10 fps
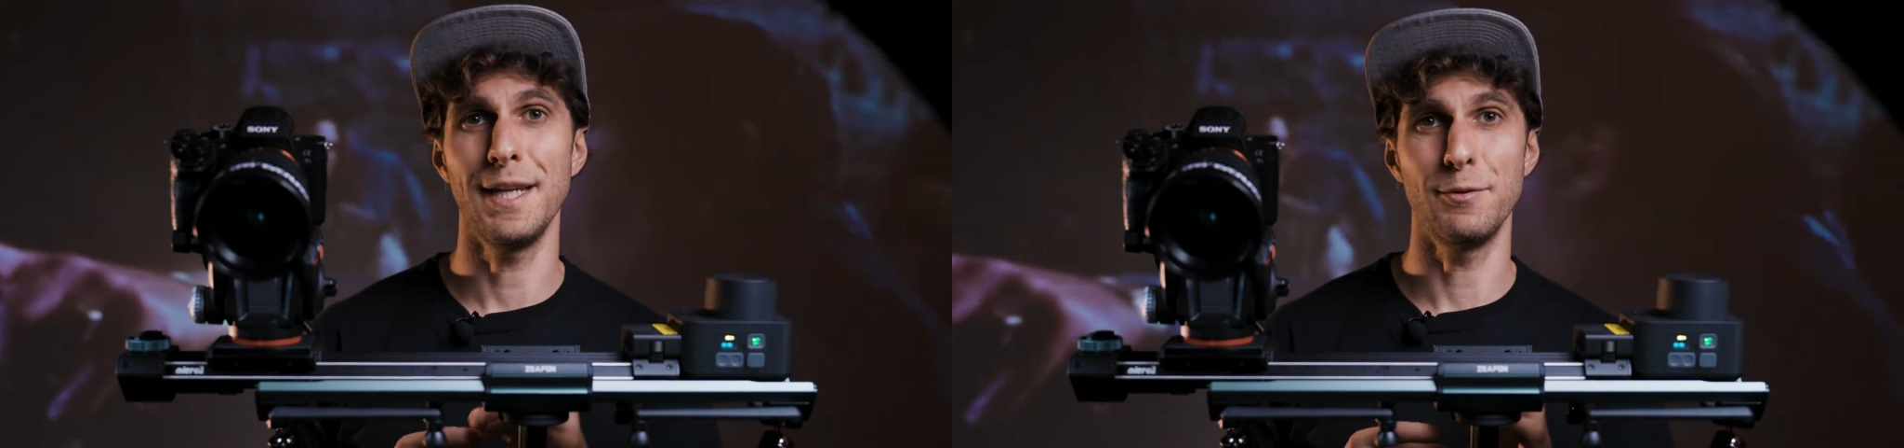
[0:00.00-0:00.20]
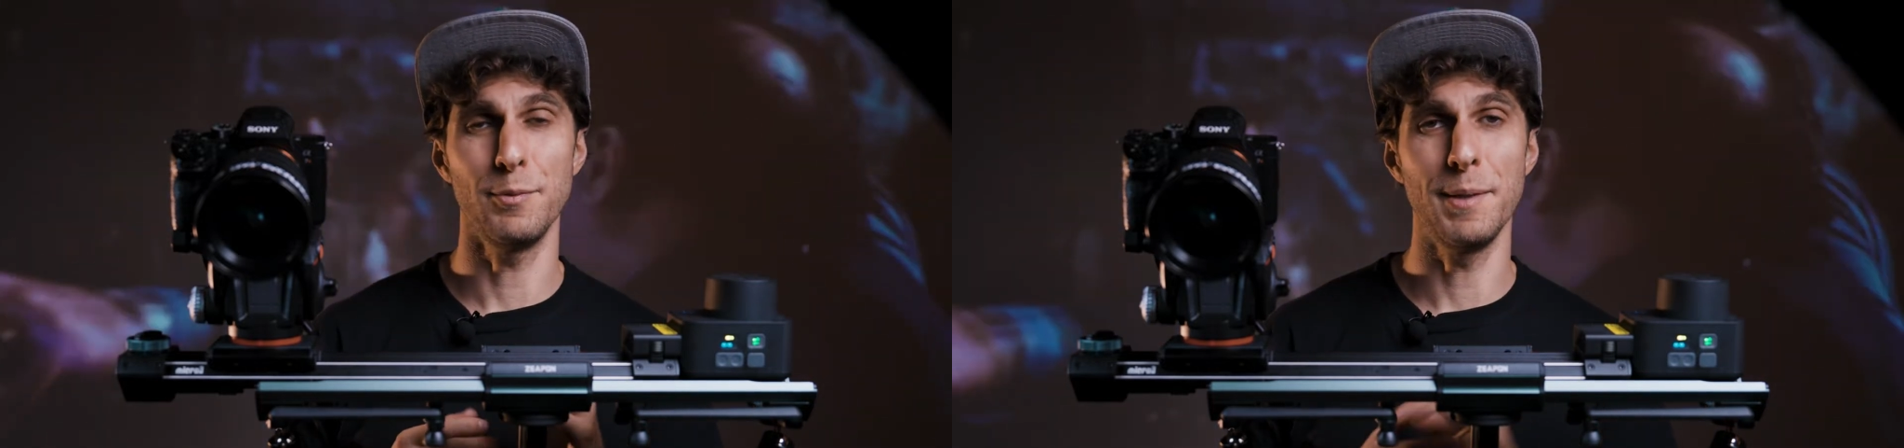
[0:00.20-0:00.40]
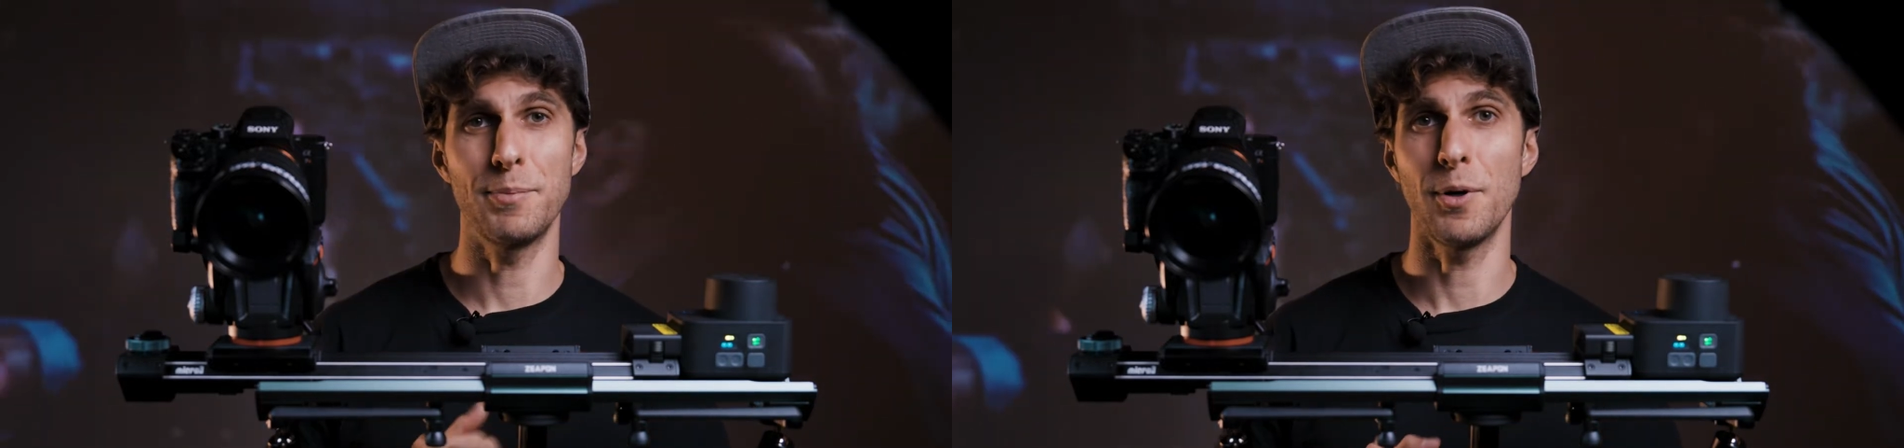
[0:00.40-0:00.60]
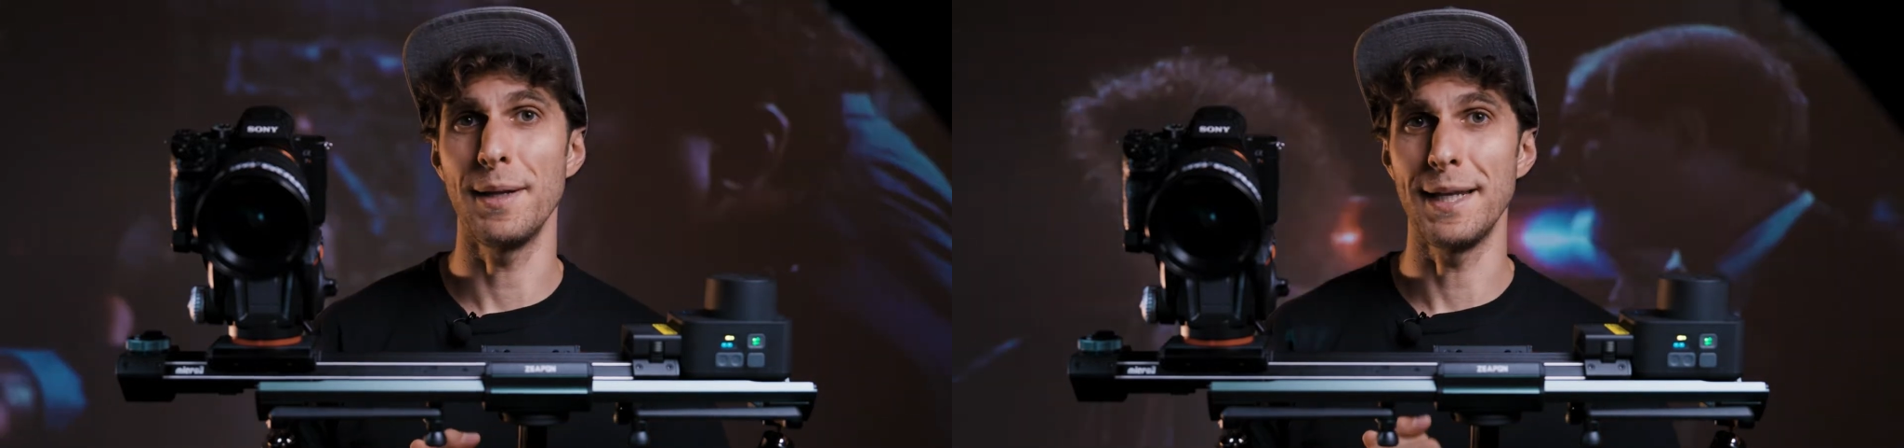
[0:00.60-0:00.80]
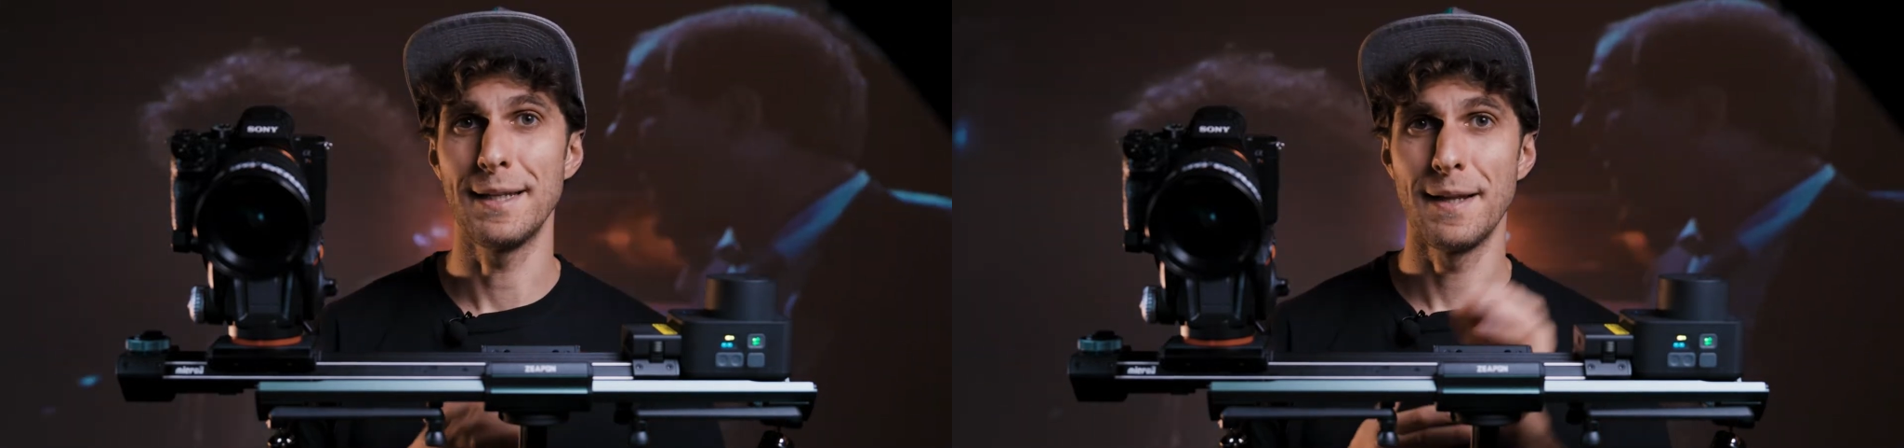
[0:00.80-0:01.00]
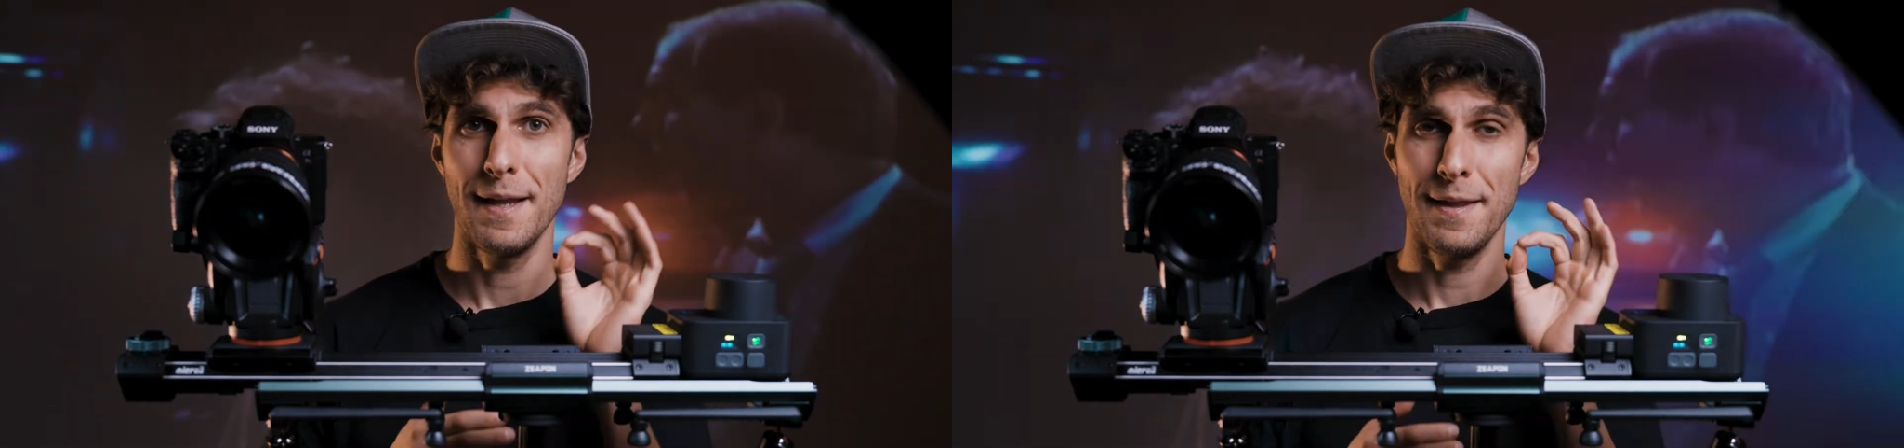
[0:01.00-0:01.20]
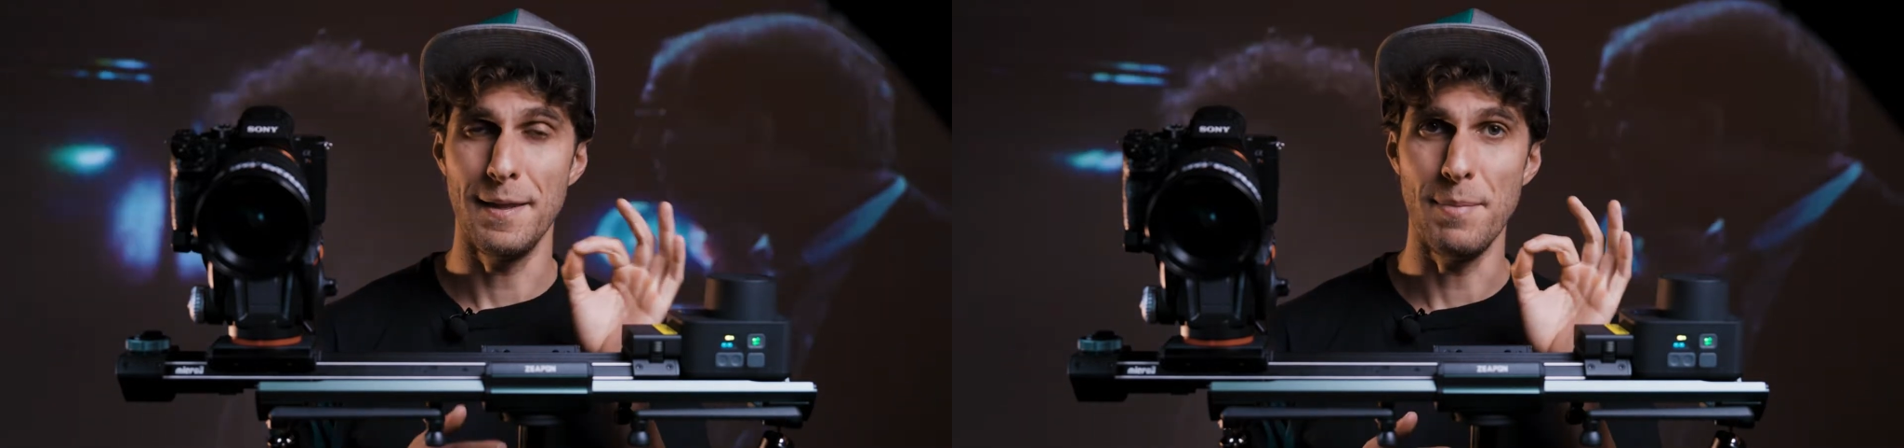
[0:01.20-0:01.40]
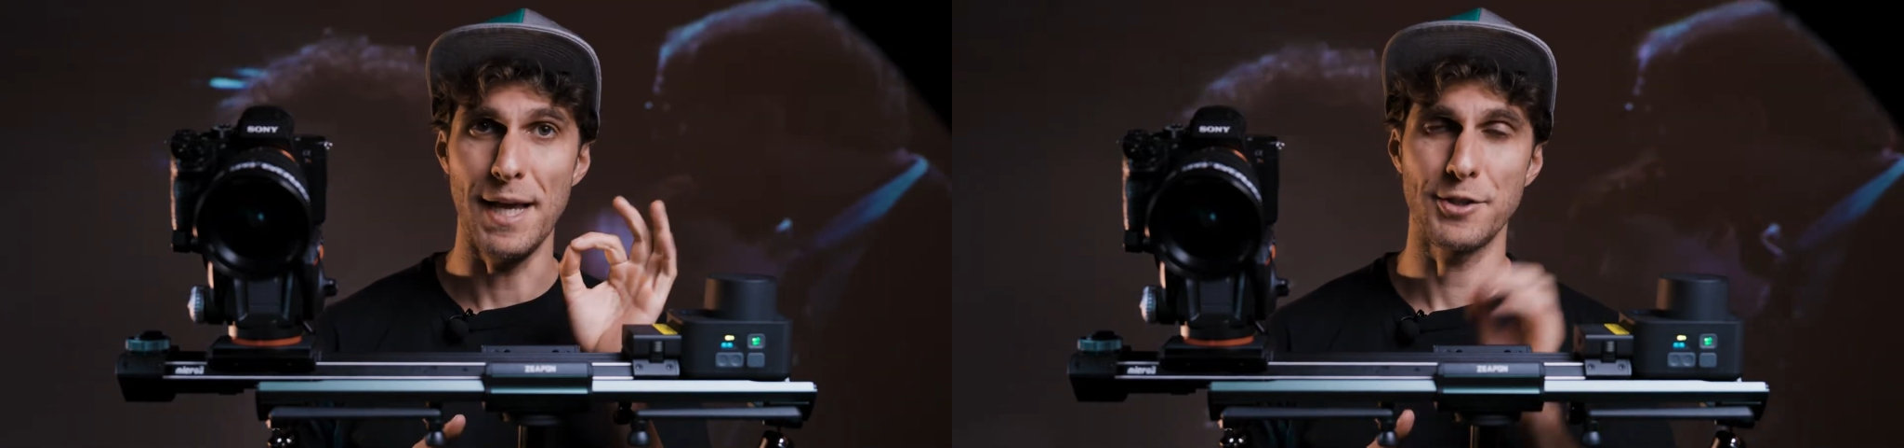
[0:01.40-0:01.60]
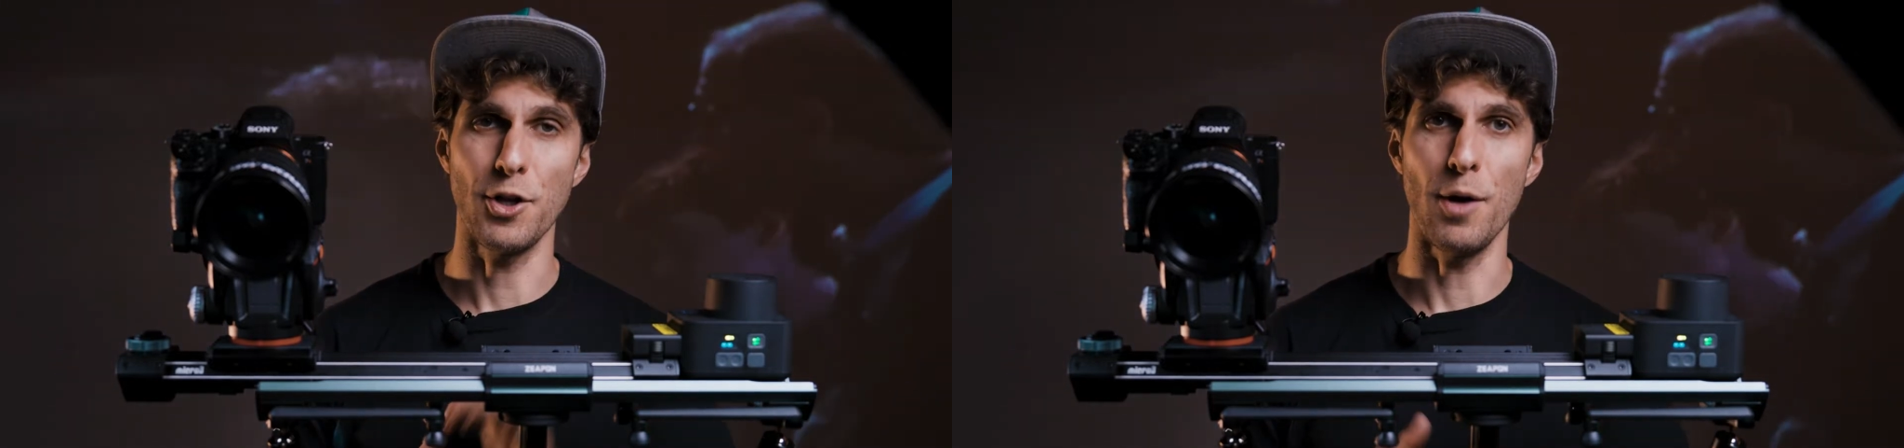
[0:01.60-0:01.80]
it would be probably the best